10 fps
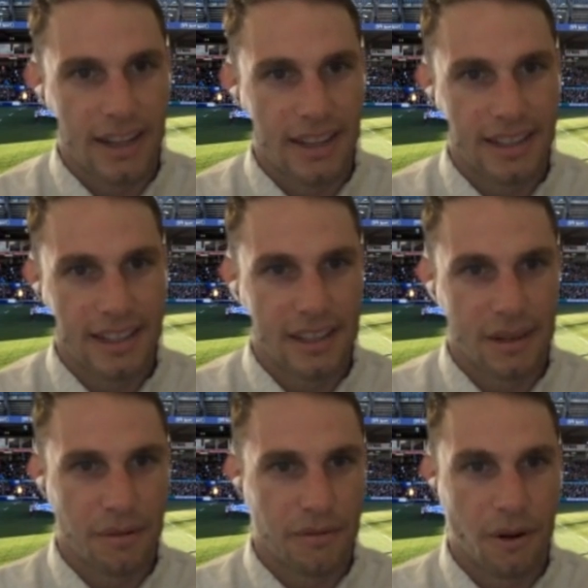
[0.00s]
Is is
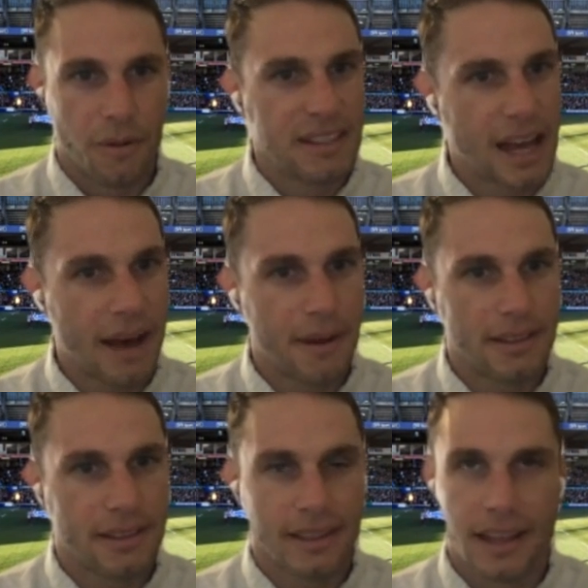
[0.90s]
your performance
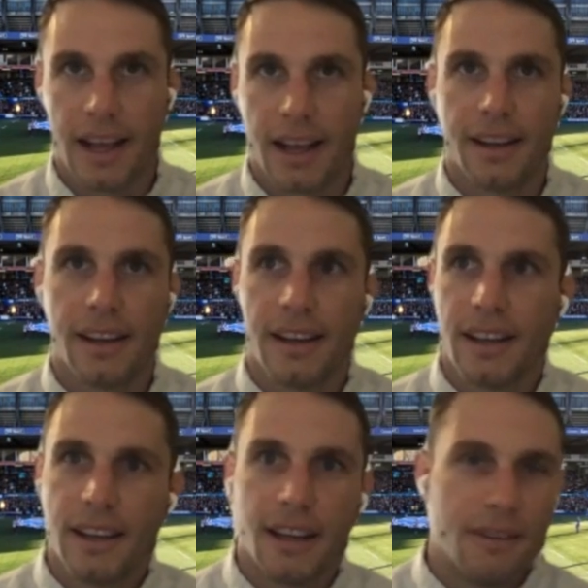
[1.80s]
habits, and
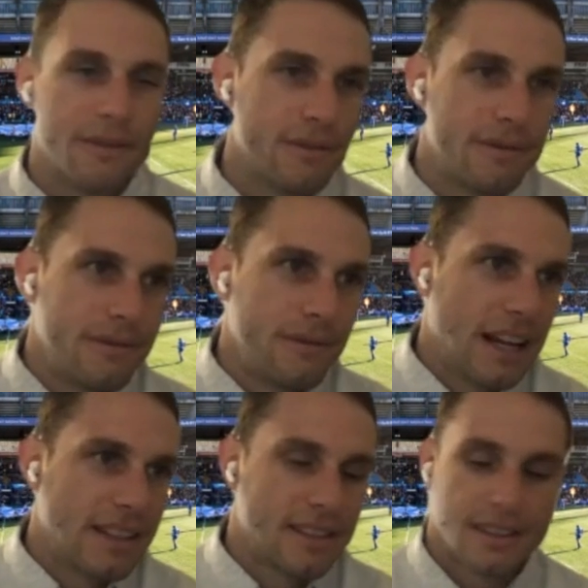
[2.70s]
you know
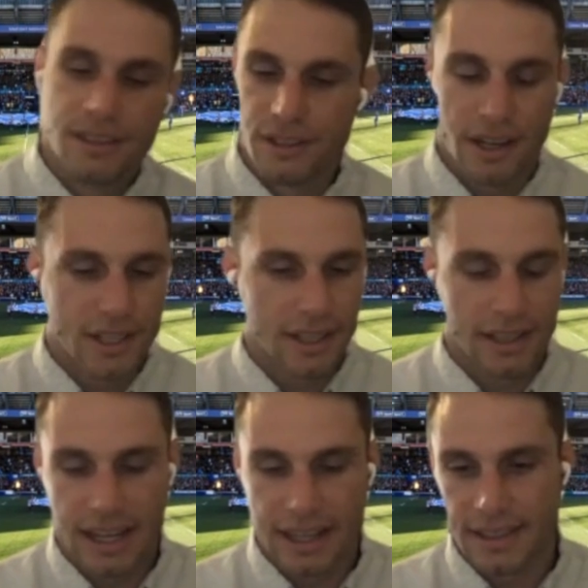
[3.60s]
that's
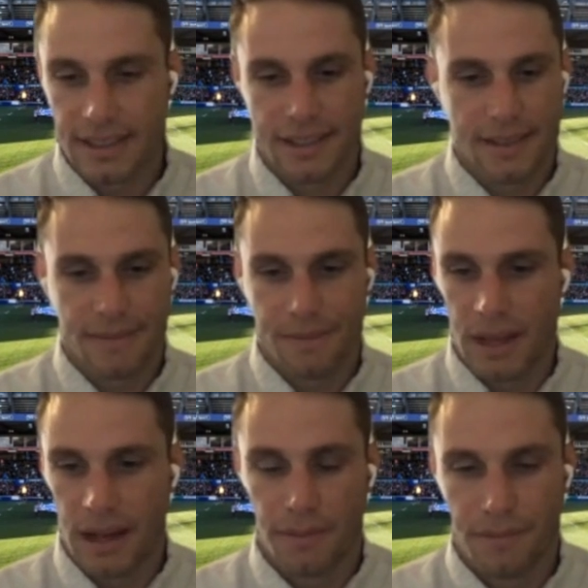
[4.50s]
nutrition, that's
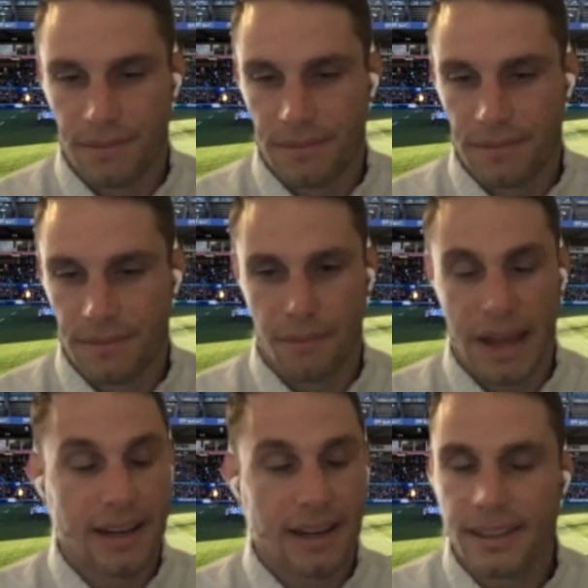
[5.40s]
you know you know
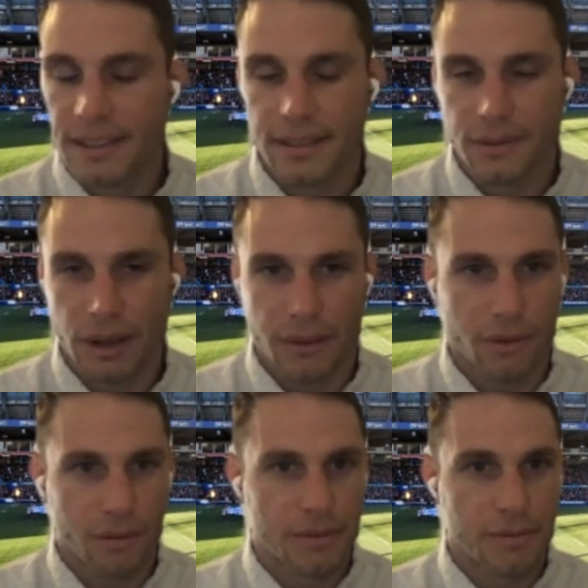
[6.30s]
maintenance, like
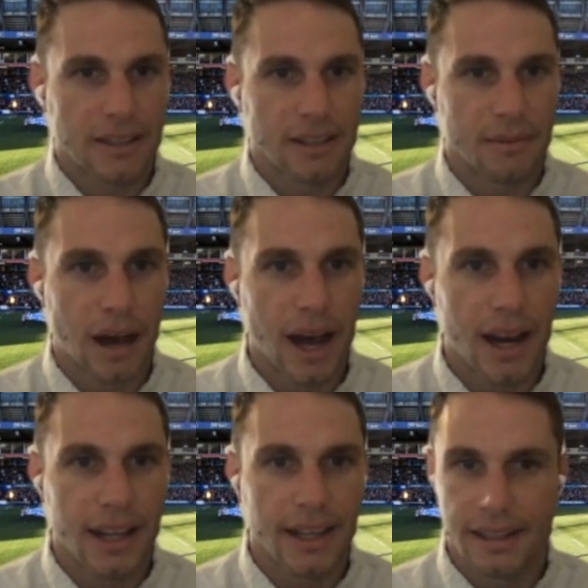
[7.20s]
with respect to your
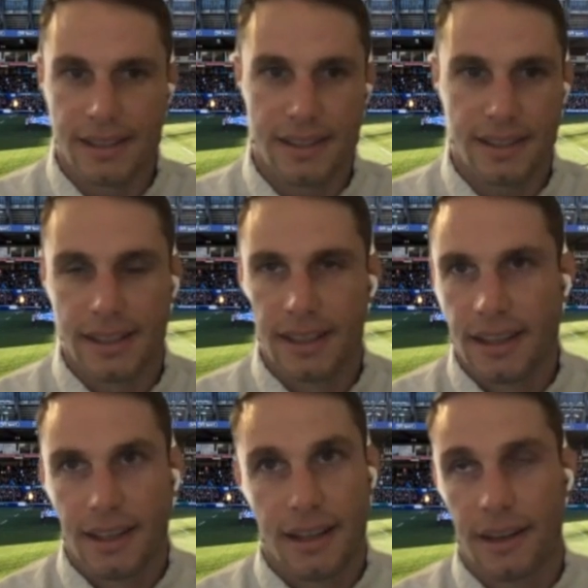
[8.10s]
body, it's
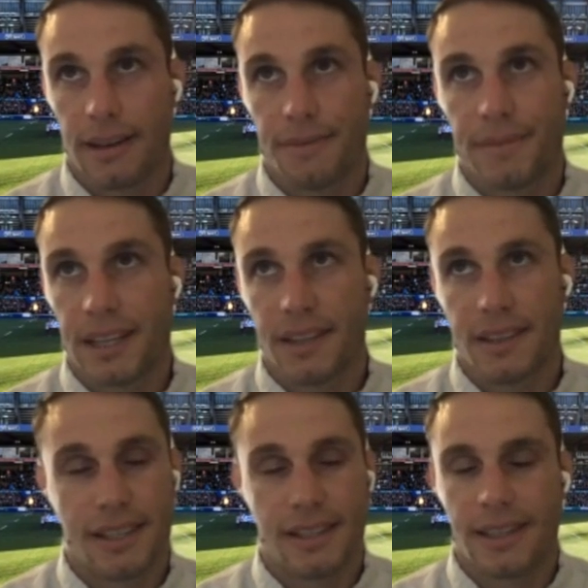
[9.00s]
your
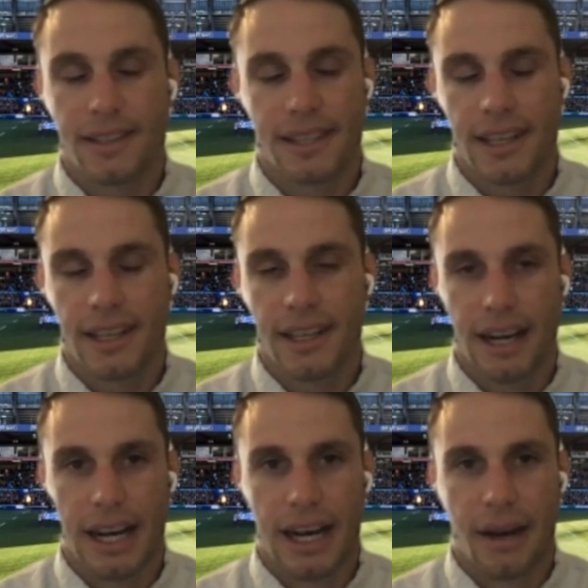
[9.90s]
consistency,
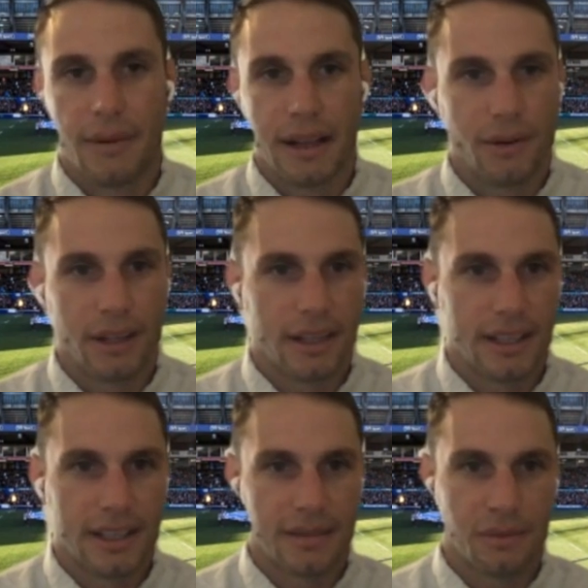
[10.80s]
um, and really your
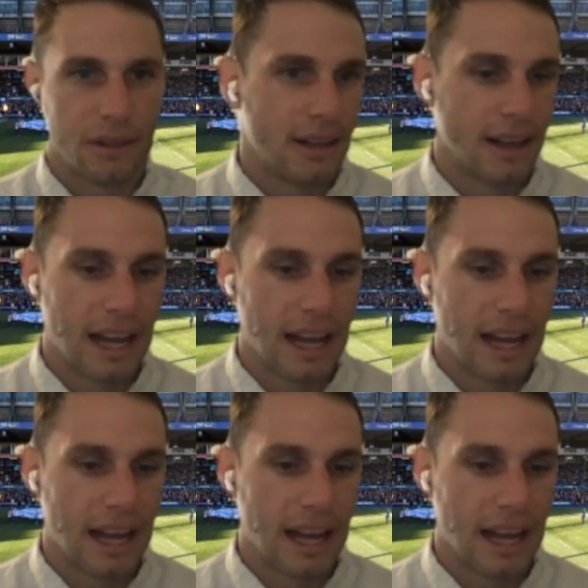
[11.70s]
discipline.